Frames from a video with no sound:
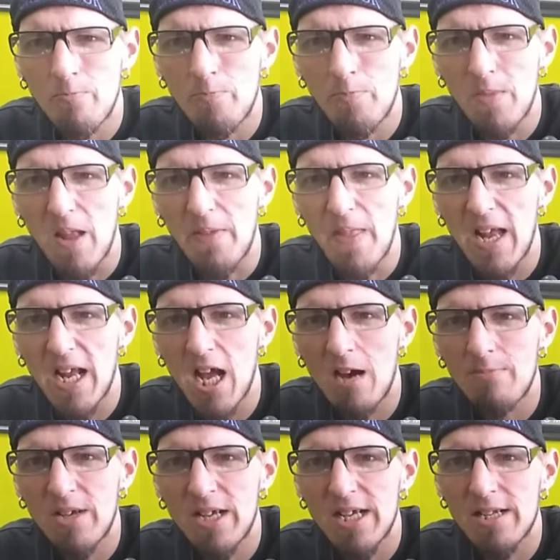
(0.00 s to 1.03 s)
And they
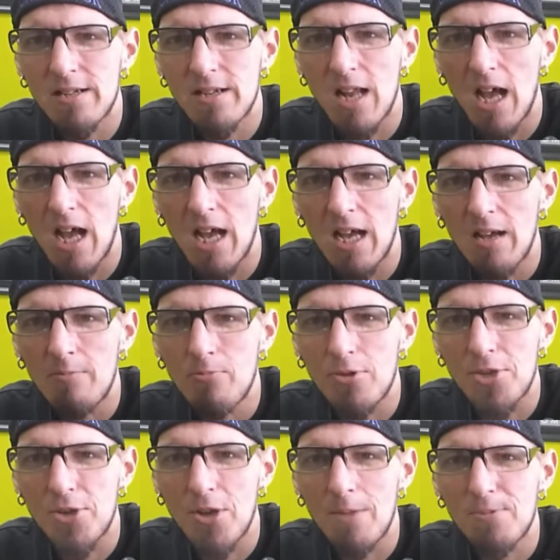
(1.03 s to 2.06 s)
come in
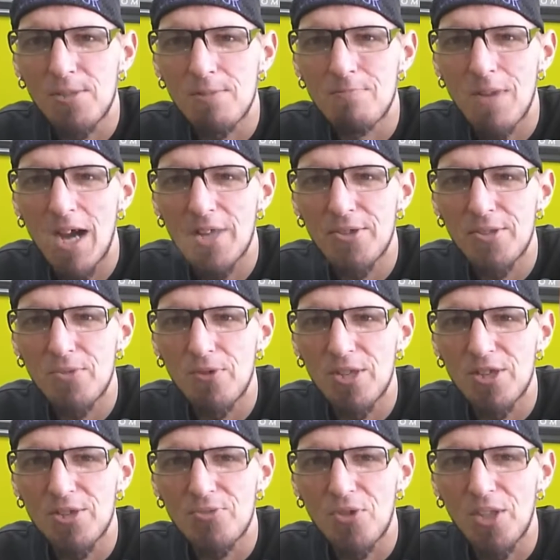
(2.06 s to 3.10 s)
prescription bottles, which
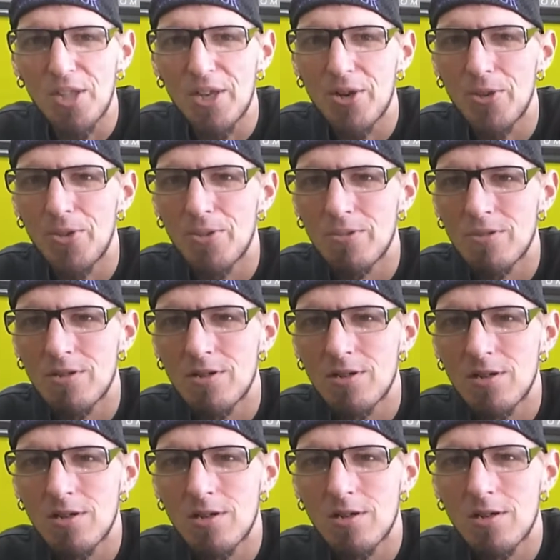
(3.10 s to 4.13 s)
is really cool.
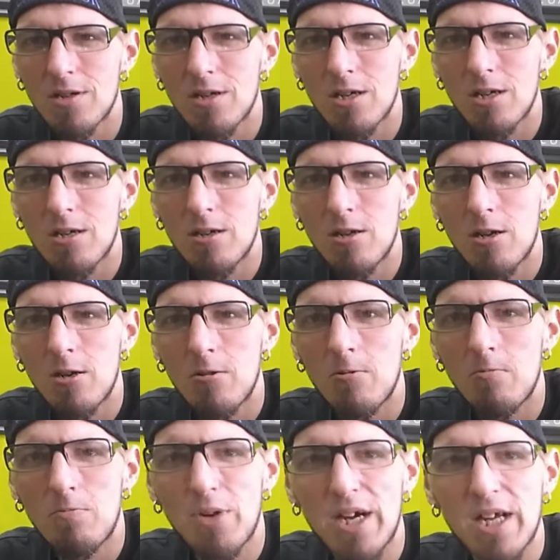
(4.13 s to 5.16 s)

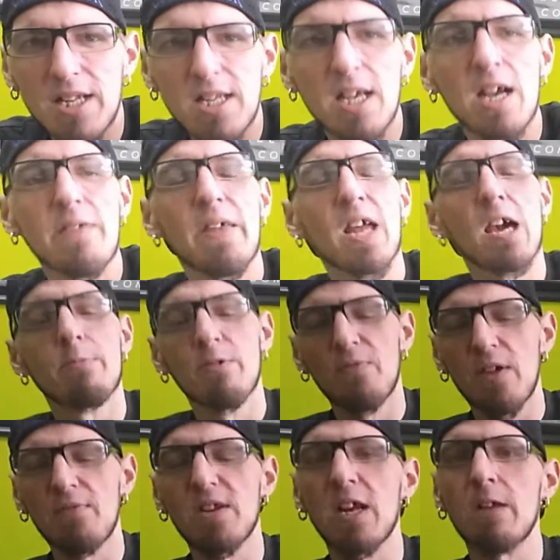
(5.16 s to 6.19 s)
But they come in
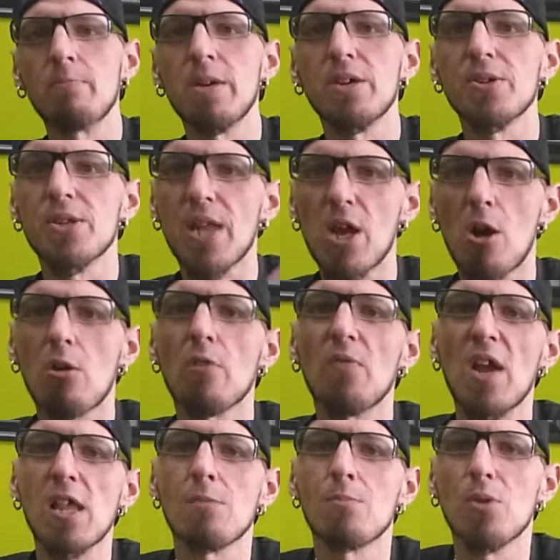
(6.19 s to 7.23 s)
15 mils. They are
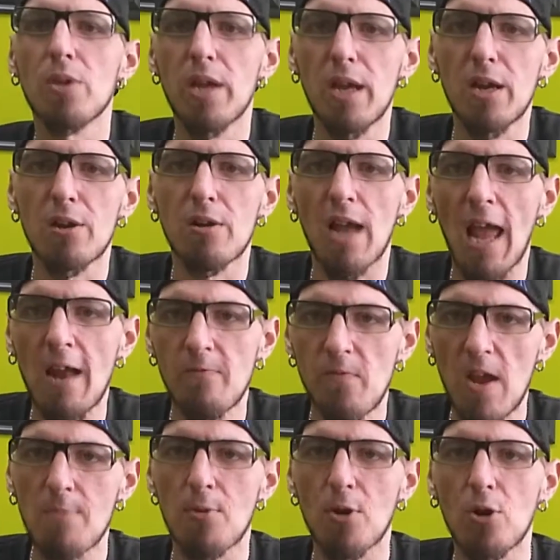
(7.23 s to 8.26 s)
available here at
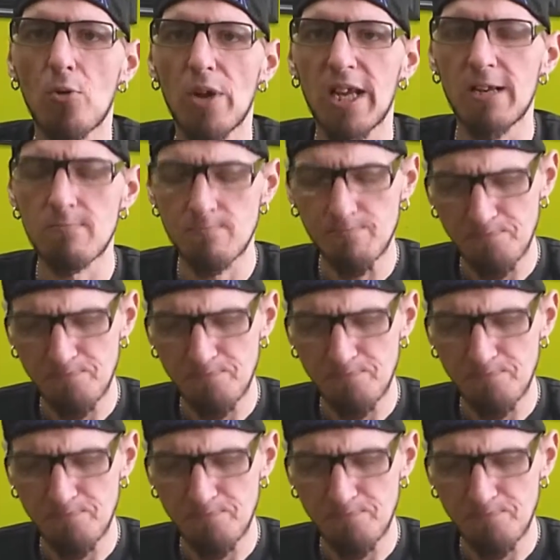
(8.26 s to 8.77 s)
Vaprqueen.